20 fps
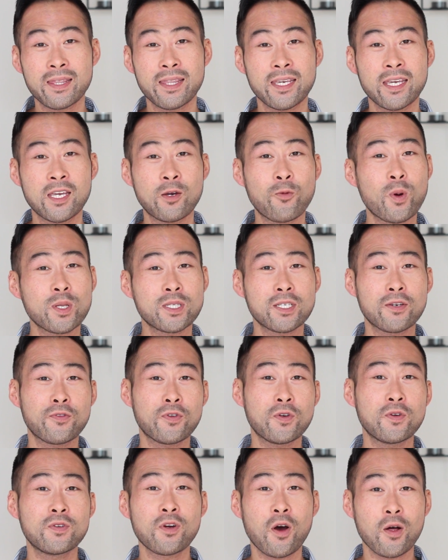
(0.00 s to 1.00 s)
thinking, what's a
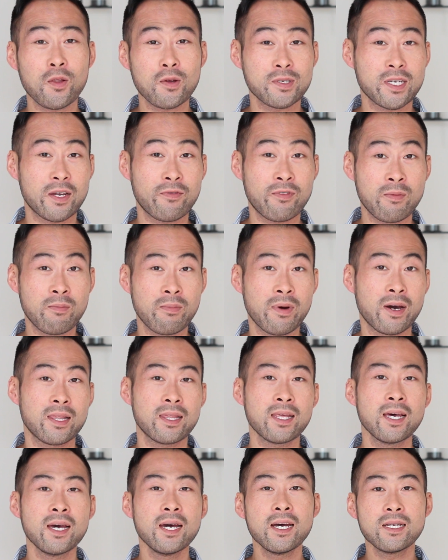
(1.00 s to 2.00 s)
few dollars every
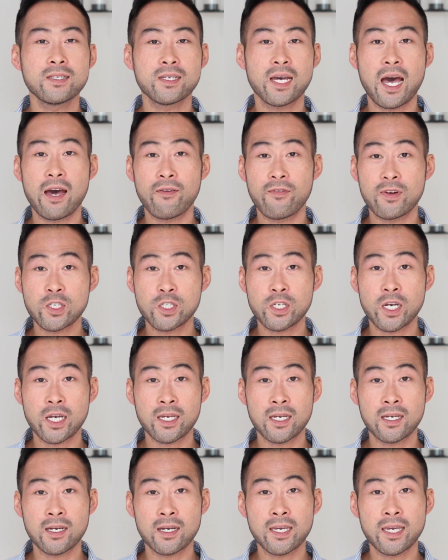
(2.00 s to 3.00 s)
month to have a
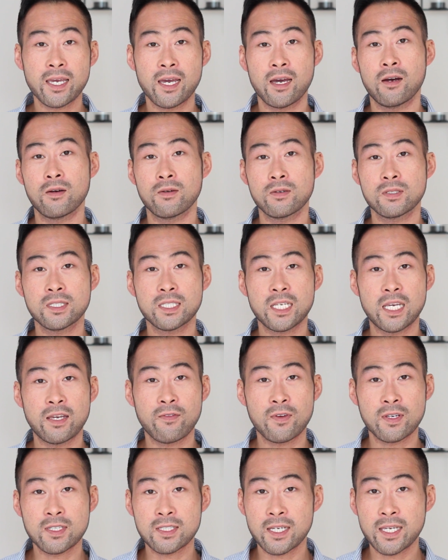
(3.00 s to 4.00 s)
checking account,
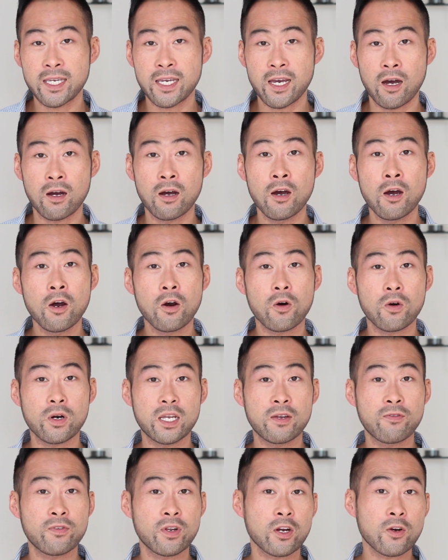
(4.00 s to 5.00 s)
savings account, or
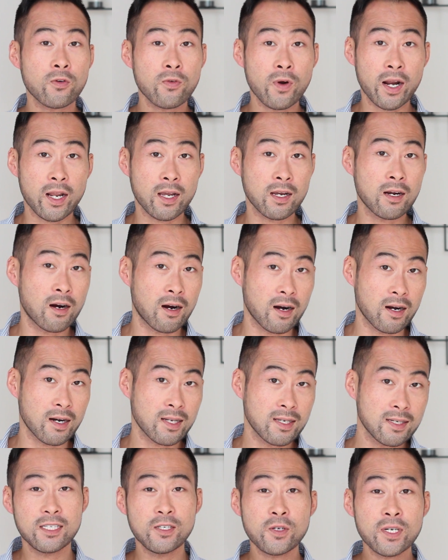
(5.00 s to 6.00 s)
even a credit
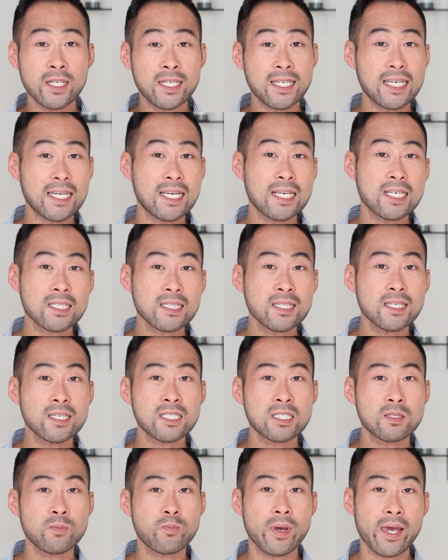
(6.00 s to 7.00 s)
card? You can easily
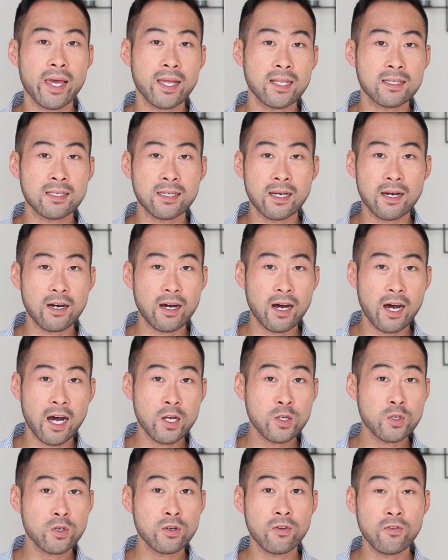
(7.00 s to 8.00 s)
spend
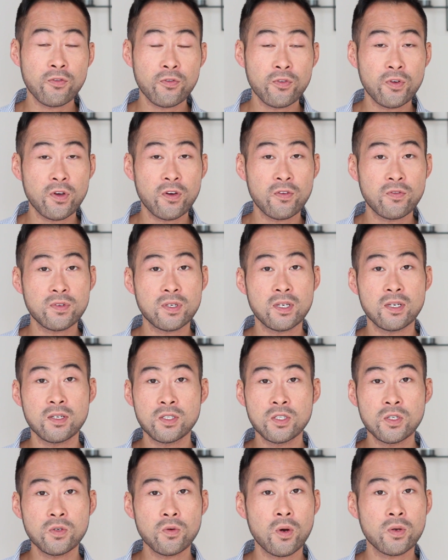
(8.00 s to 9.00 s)
$150,
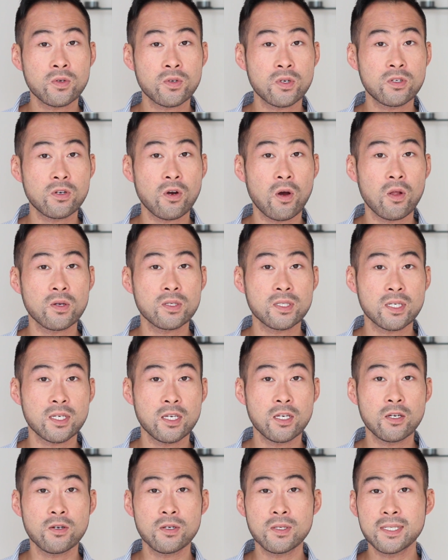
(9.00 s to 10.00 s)
$200 a
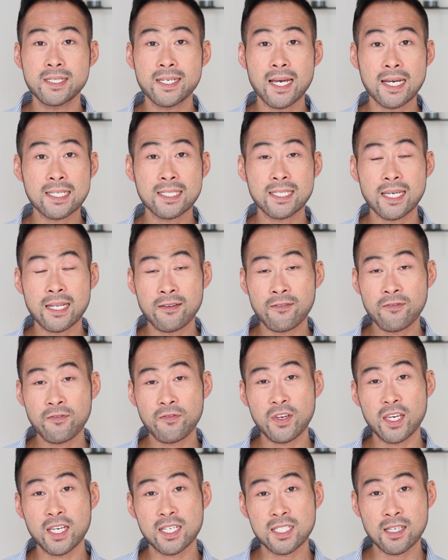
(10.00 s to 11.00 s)
year just in
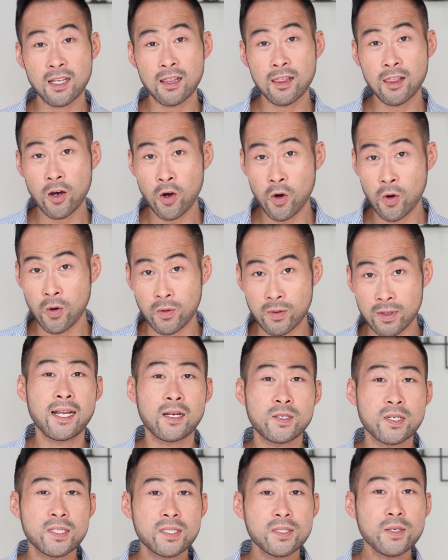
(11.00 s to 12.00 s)
fees alone.
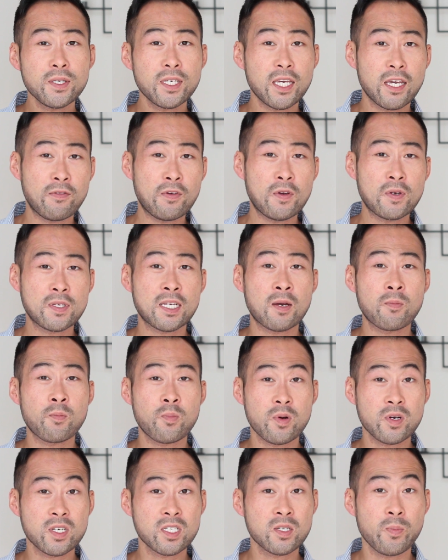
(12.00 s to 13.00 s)
Now, just to give you some
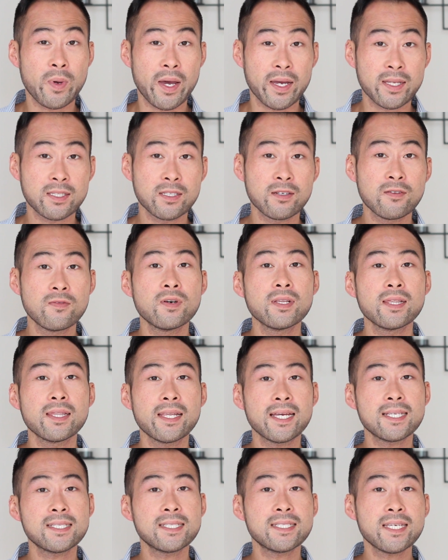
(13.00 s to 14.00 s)
perspective,
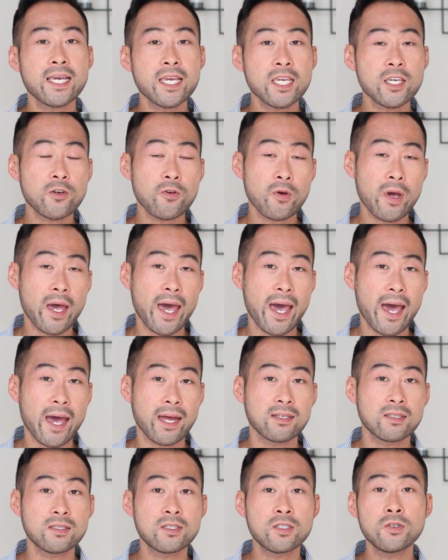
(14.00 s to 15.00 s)
let's say you
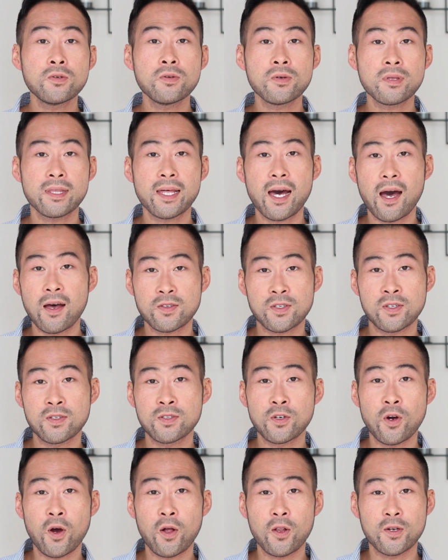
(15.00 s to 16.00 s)
had
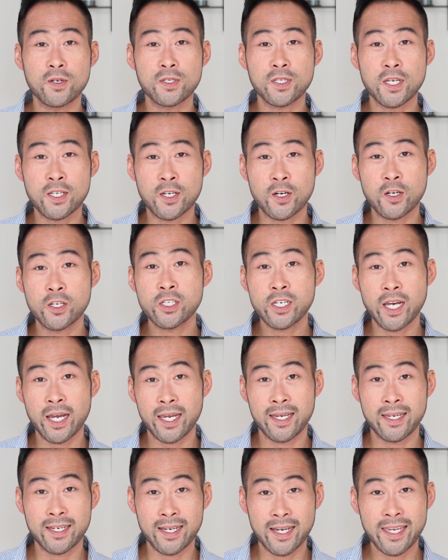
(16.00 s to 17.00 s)
$2,000 in your
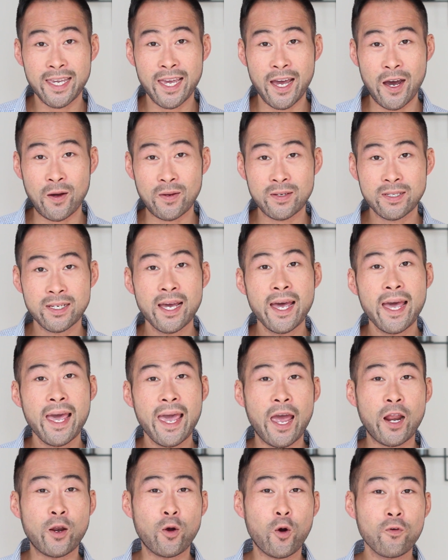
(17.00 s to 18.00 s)
checking account,
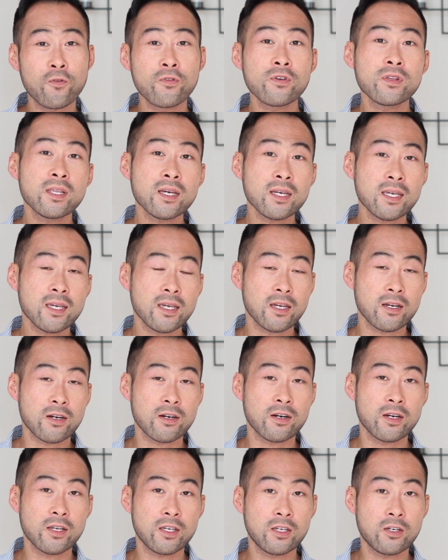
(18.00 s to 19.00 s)
and over the
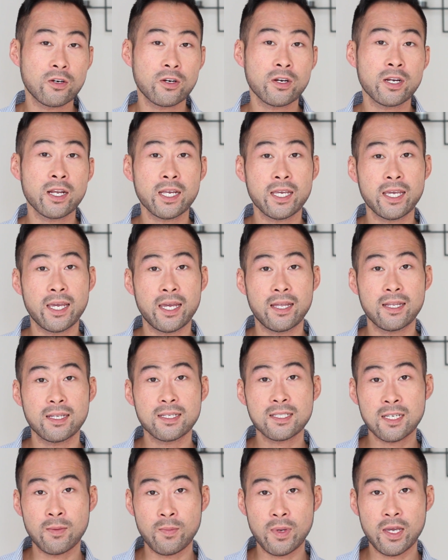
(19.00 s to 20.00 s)
year, you're going to
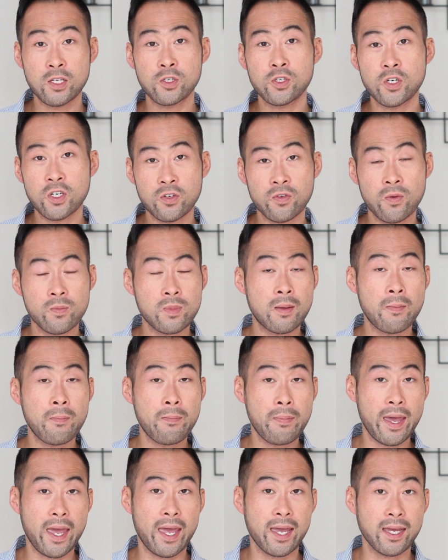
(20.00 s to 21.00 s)
get some interest from the
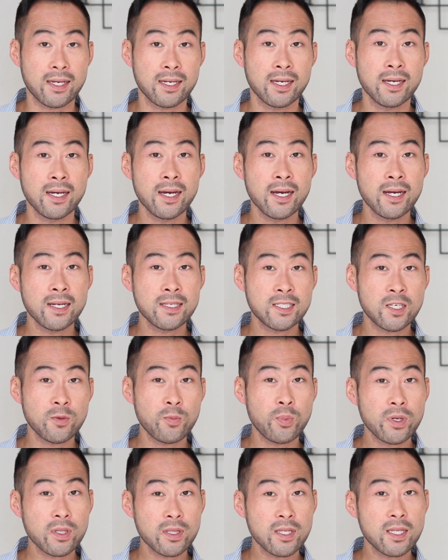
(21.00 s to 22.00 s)
bank.
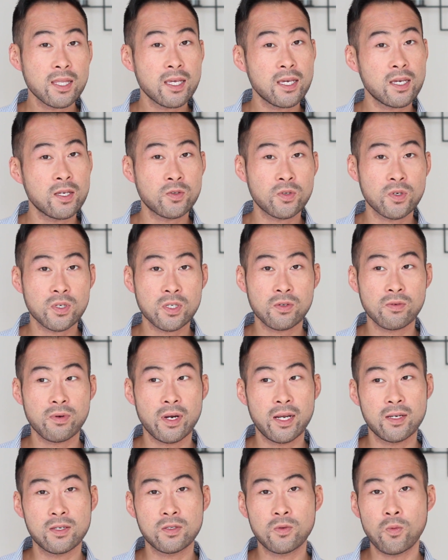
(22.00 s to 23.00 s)
Typically, the interest
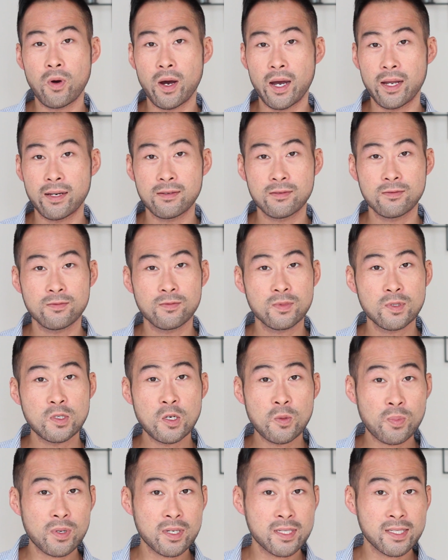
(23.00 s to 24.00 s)
rate is what?
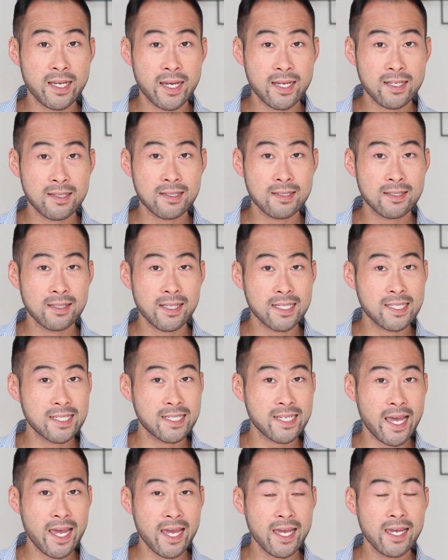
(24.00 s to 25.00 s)
2%, let's
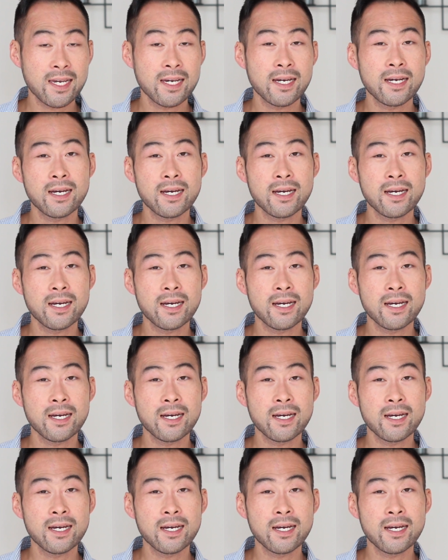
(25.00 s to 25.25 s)
say.